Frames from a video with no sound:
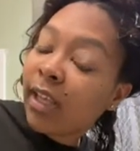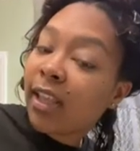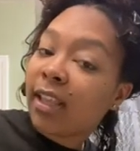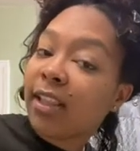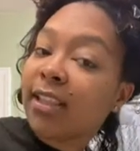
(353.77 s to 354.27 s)

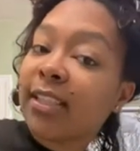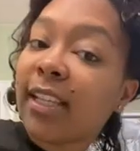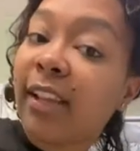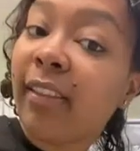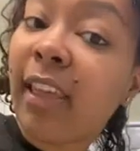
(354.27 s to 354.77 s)
And this is
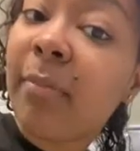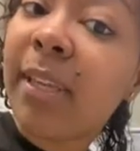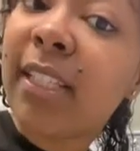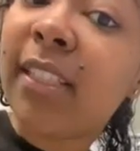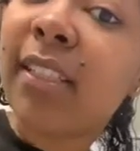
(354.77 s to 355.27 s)
how that
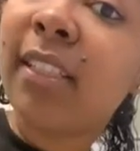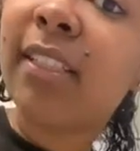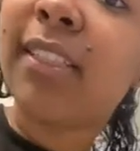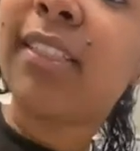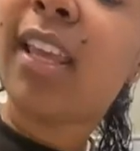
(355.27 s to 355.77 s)
piece looks.
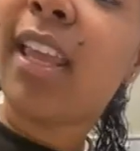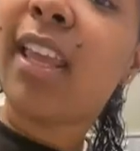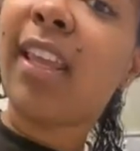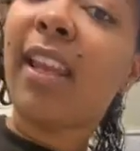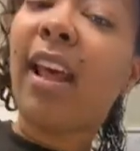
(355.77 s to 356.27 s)

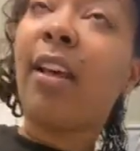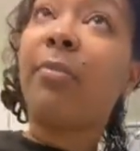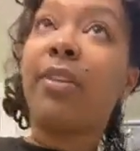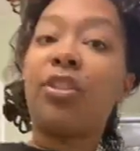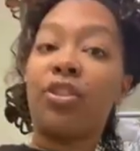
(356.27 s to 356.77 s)
And I'm
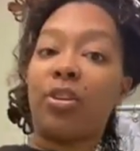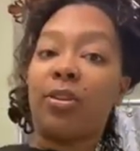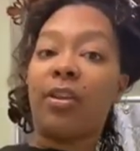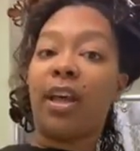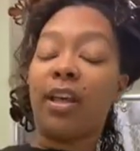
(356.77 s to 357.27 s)
gonna show
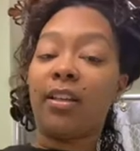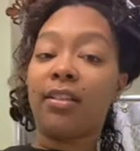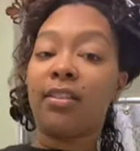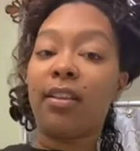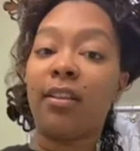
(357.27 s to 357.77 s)
you
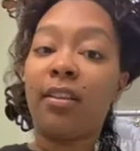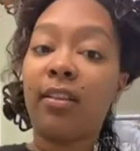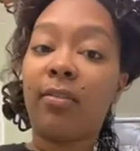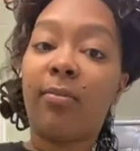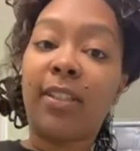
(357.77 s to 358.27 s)
guys,
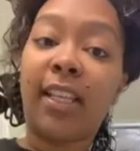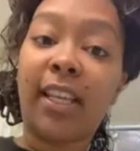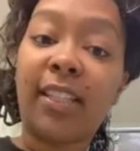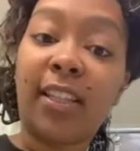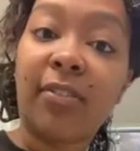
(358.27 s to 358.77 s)
once I
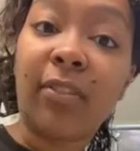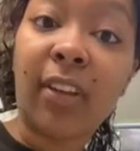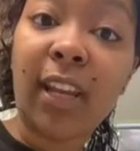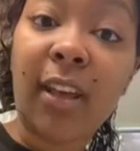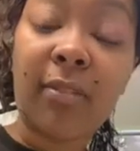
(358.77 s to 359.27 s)
get to the
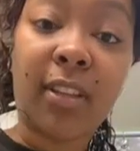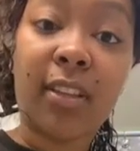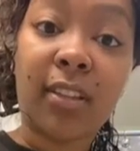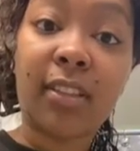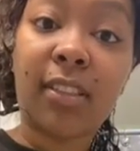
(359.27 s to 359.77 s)
front, how it
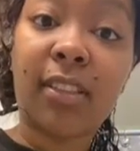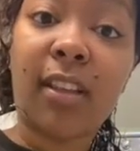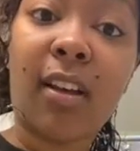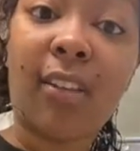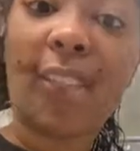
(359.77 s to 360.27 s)
looks
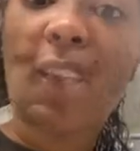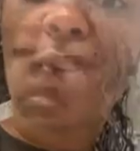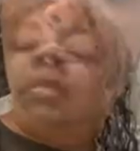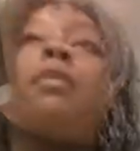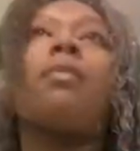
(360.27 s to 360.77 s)
all together
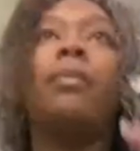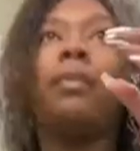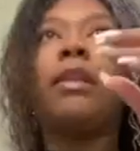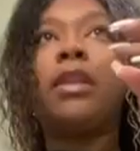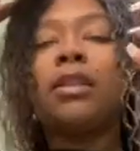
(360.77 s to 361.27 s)
wet.
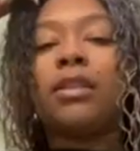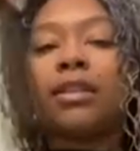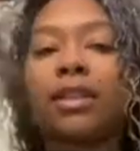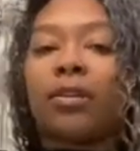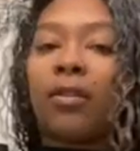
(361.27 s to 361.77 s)

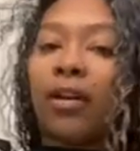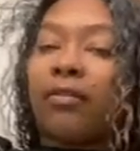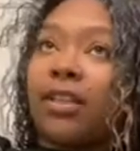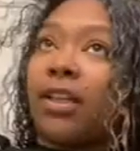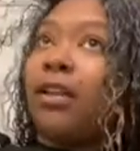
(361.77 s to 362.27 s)
So
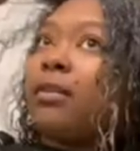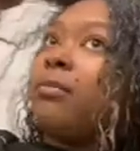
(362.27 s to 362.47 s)
I've done